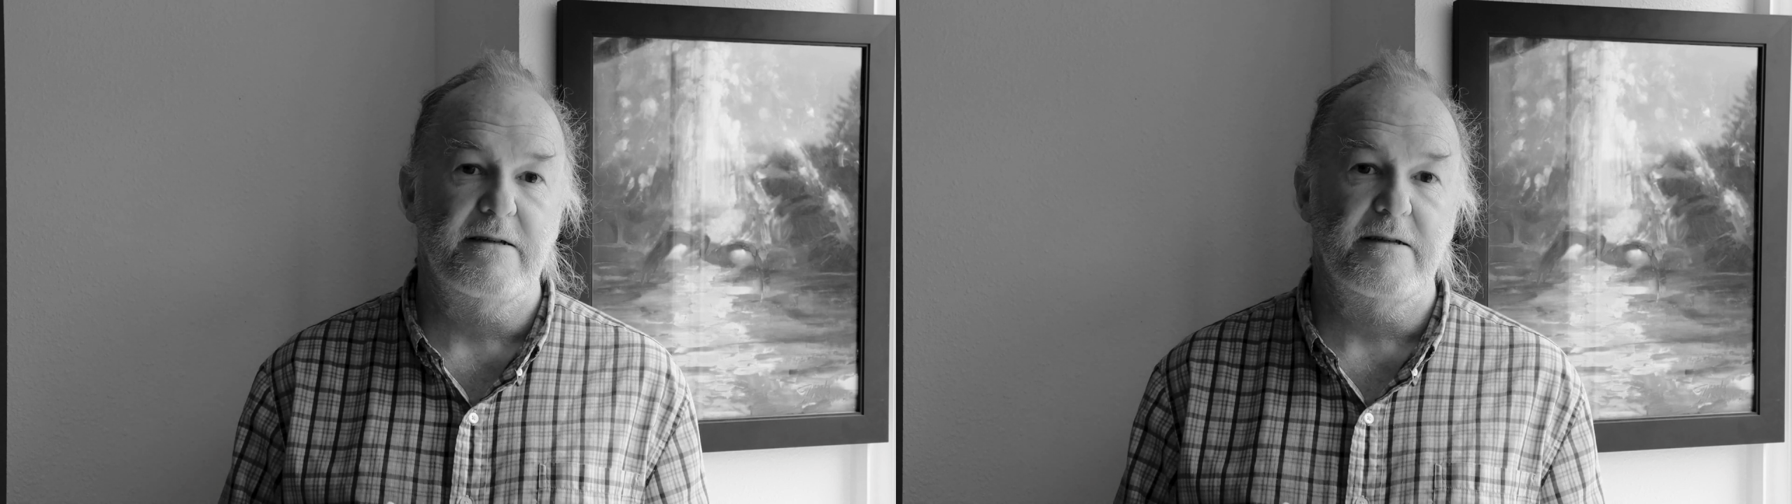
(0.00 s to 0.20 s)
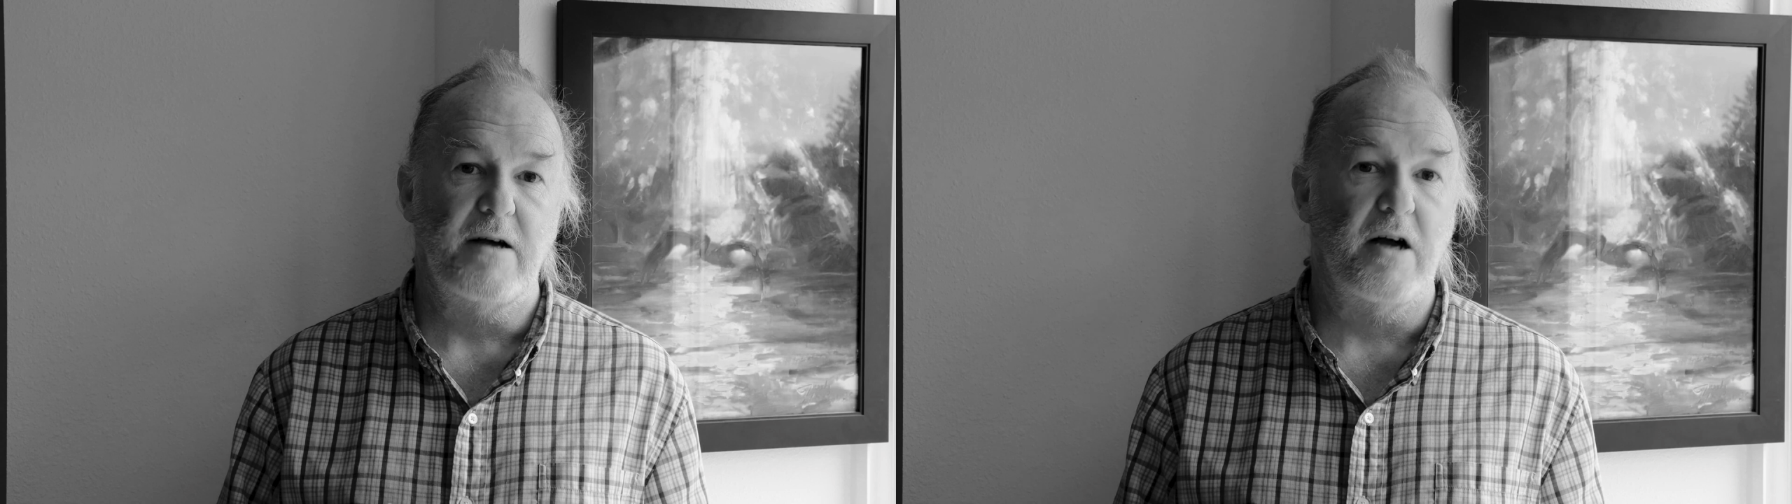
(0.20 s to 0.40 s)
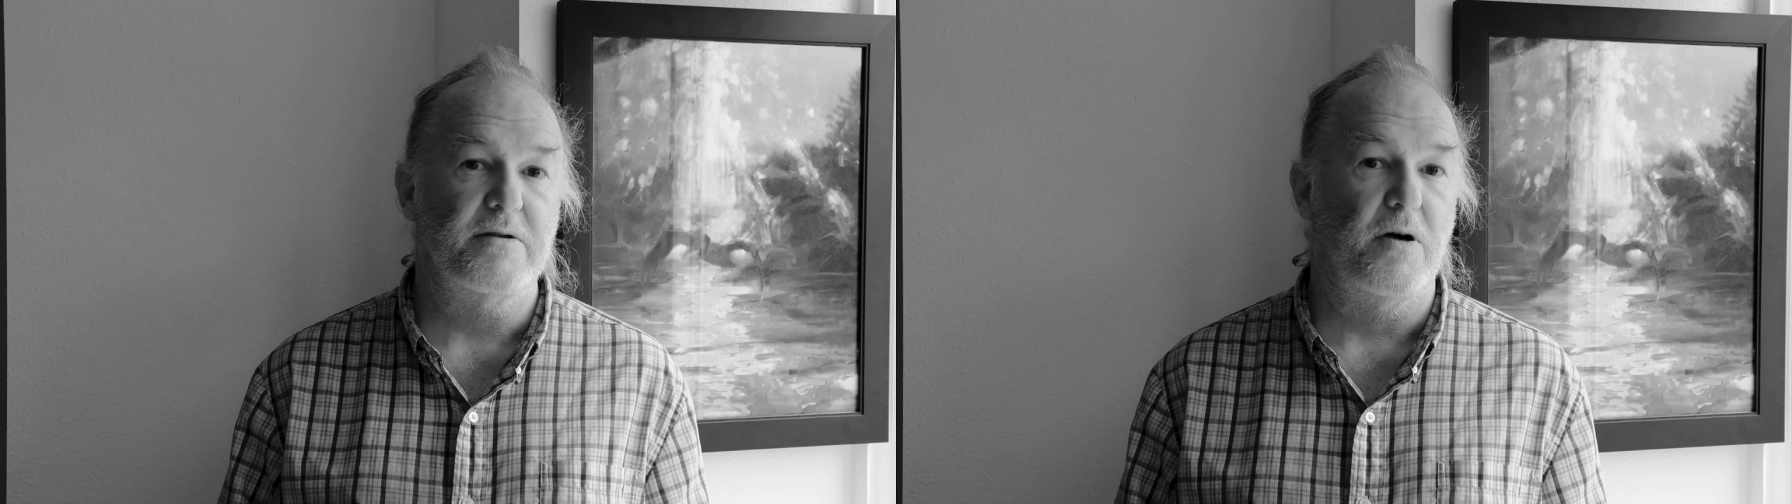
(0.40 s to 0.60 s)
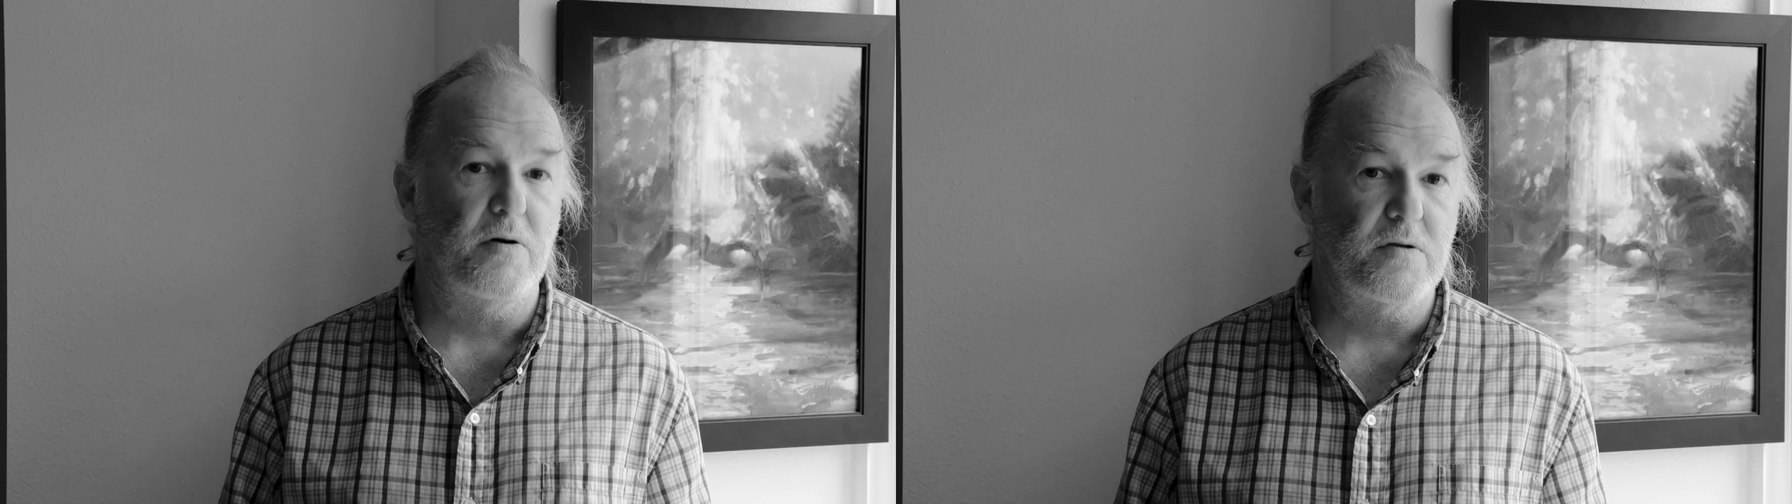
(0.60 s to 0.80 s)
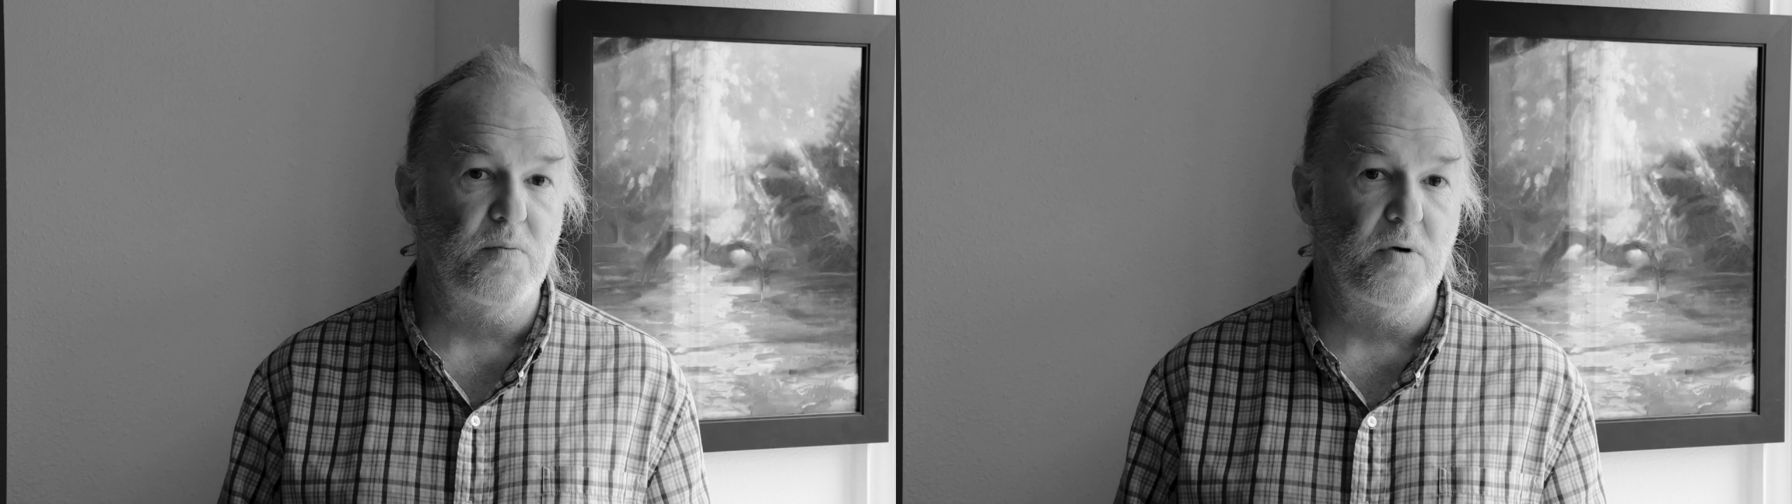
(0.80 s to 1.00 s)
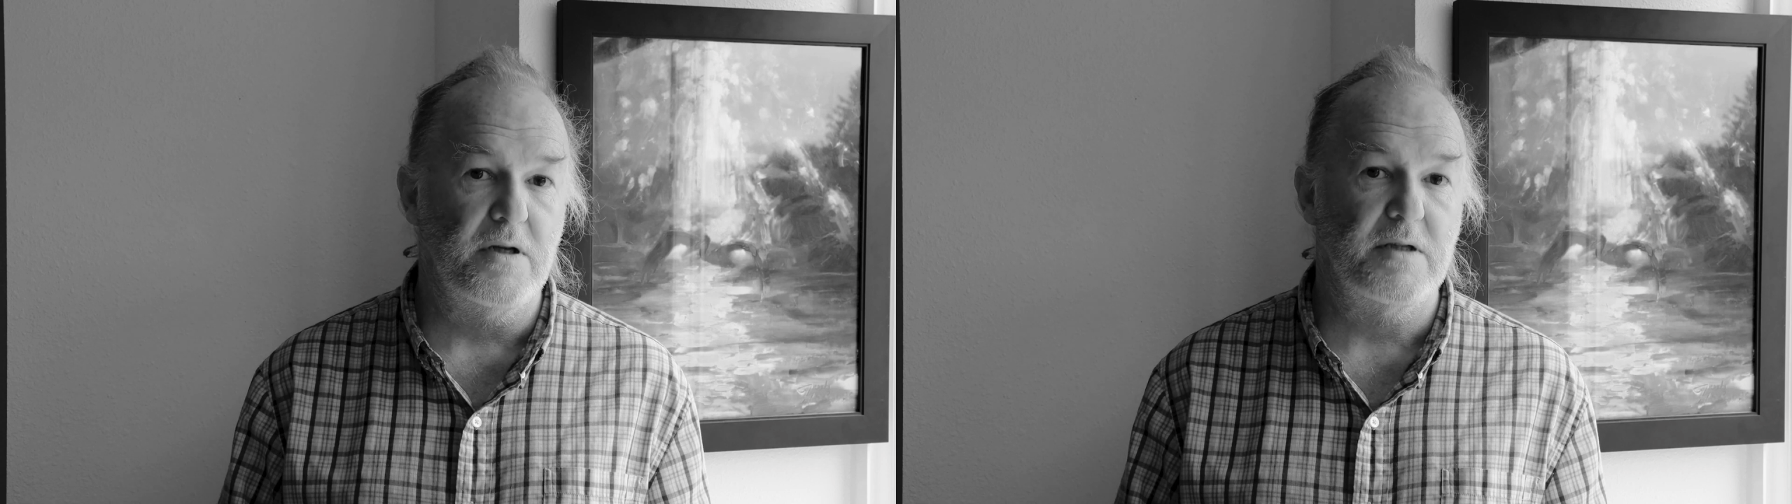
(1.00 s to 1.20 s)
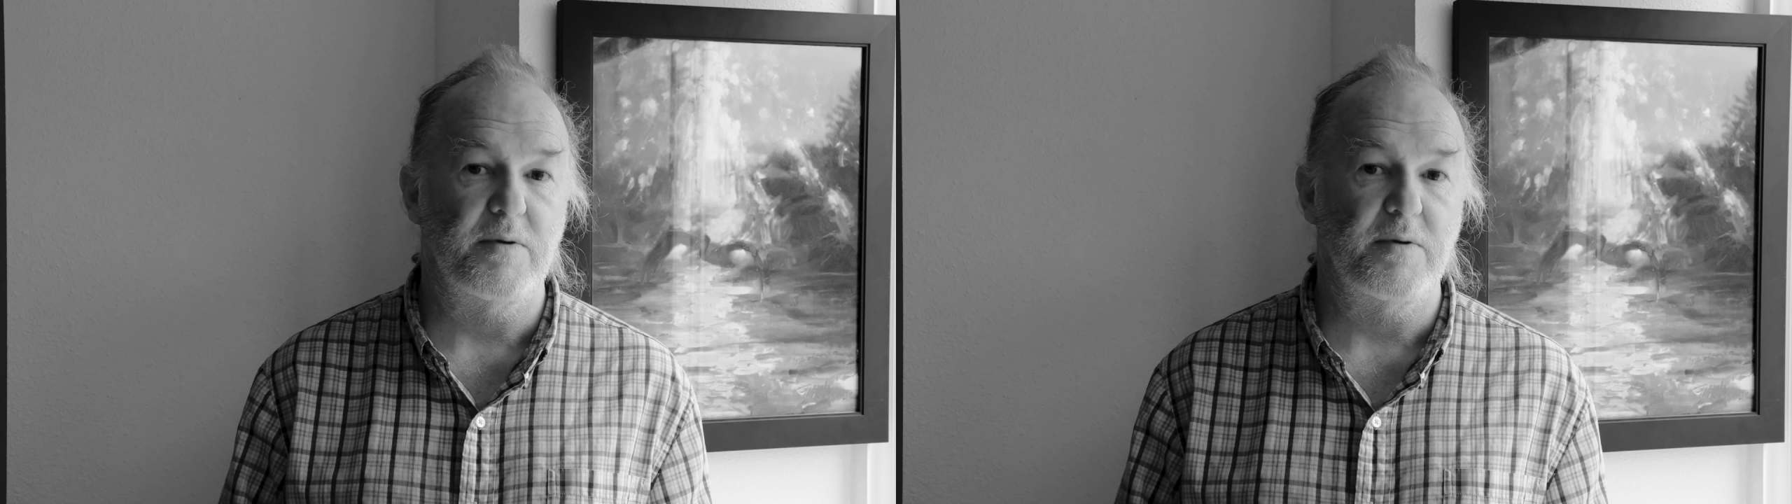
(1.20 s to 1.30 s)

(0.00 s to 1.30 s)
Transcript: hot dogs once,